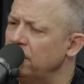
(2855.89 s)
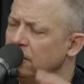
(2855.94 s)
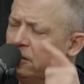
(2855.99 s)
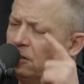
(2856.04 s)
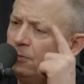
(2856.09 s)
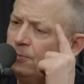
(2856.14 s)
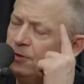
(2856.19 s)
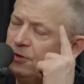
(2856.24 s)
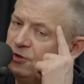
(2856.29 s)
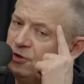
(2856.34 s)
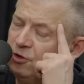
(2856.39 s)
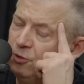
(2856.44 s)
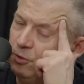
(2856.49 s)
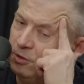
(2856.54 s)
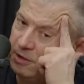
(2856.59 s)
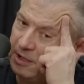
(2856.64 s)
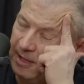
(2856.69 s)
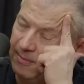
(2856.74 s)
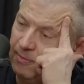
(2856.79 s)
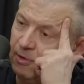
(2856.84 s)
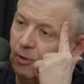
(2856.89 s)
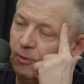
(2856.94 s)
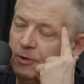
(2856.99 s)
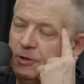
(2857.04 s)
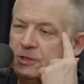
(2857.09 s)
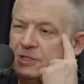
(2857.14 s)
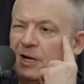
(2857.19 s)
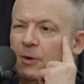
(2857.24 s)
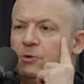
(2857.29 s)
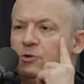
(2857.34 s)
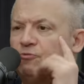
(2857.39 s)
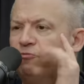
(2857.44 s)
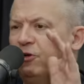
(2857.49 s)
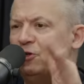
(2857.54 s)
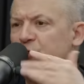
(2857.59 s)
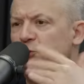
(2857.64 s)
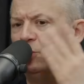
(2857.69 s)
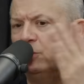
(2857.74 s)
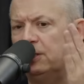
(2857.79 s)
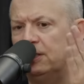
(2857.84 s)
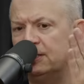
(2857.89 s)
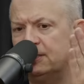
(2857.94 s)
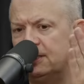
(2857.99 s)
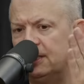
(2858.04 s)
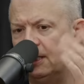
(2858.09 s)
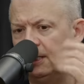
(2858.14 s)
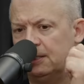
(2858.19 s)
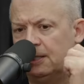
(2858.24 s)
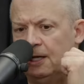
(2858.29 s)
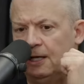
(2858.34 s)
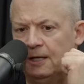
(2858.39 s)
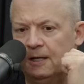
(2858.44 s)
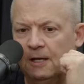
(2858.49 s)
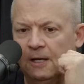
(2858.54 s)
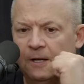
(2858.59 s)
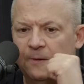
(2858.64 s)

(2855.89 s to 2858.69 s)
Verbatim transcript: a little bit too with them though, because I was ritualistic. Like,